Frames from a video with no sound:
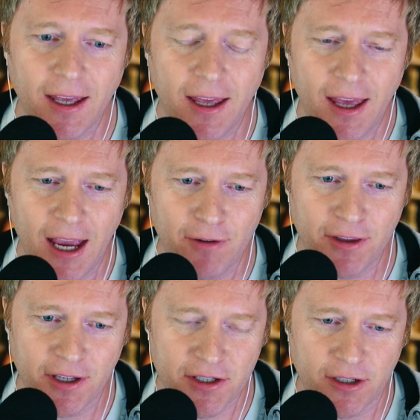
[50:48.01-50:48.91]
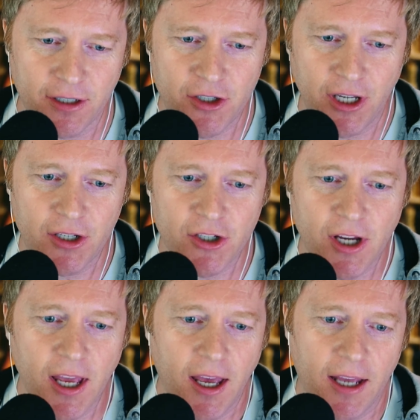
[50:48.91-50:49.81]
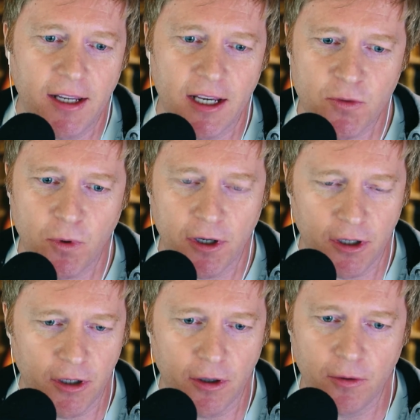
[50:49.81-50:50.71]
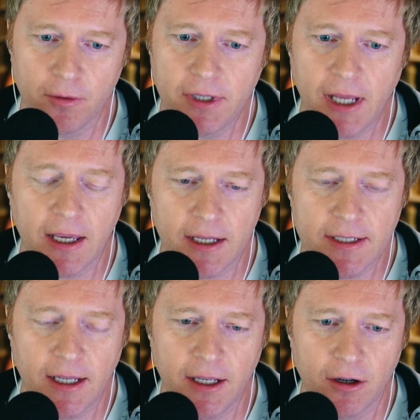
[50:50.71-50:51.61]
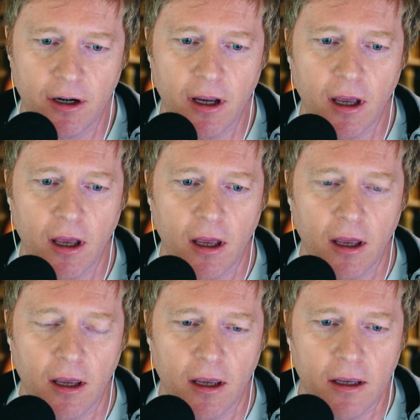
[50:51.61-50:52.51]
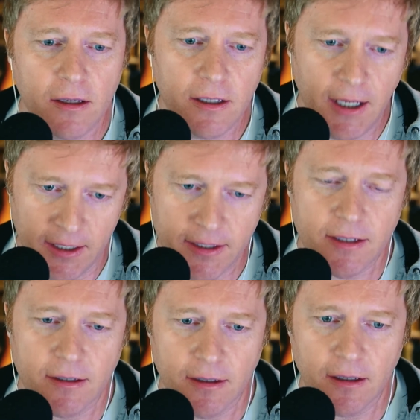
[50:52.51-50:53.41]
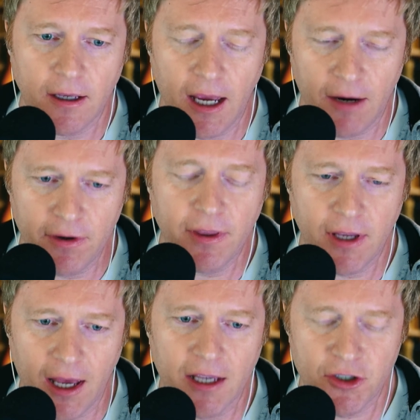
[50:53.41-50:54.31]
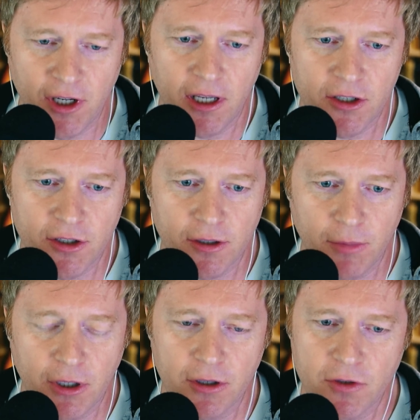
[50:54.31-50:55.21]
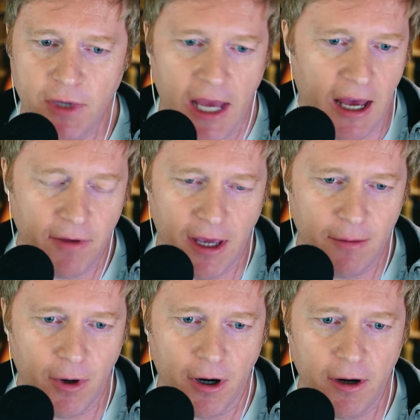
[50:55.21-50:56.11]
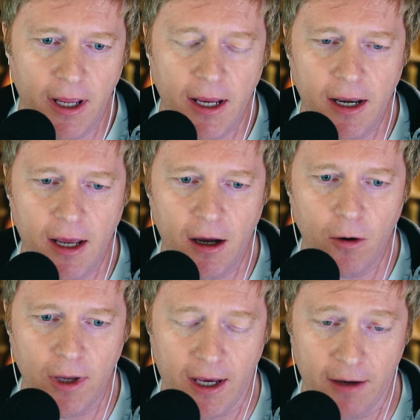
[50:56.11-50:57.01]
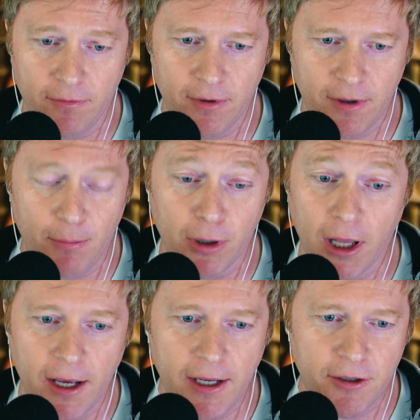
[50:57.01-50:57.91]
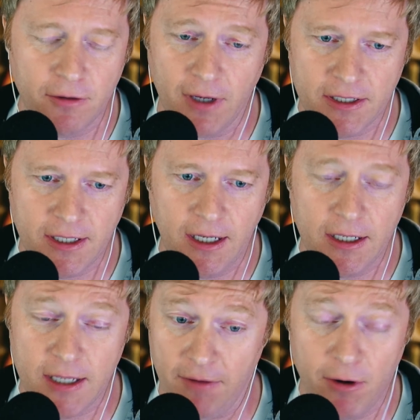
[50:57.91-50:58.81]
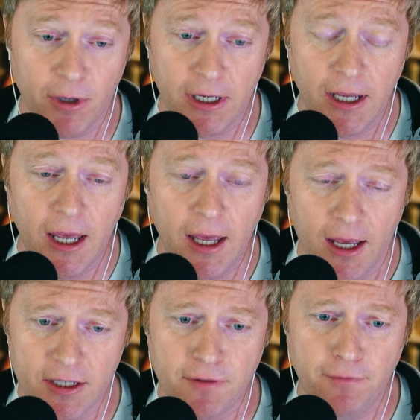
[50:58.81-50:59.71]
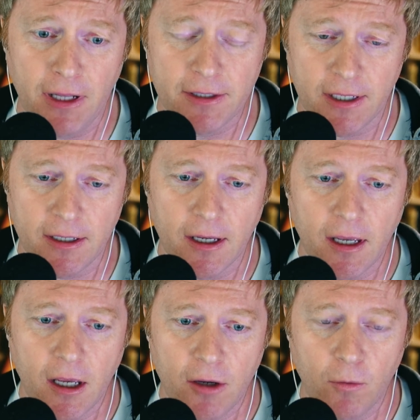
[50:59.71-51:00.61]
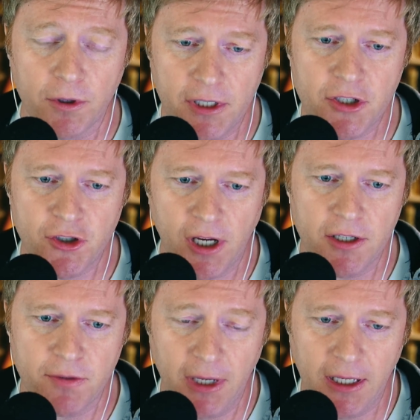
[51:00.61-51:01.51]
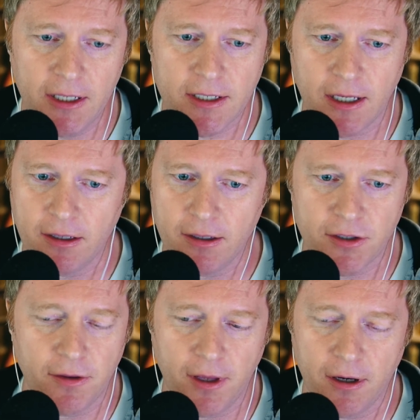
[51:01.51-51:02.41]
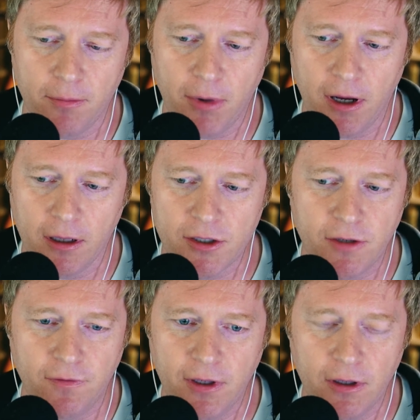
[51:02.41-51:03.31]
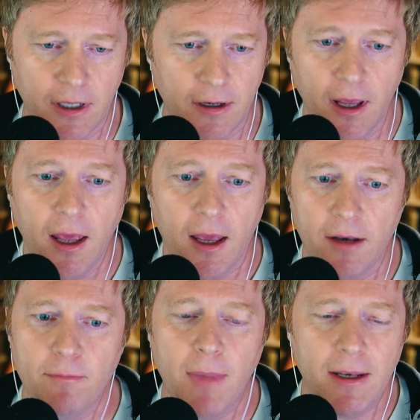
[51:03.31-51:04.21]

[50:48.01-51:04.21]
Everything's going to change. And guess what? Decades later, yes, everything has changed because we have mRNA now. We have applied it to vaccines. Everybody has felt it, what this change means, and the synthetic biology field, and many,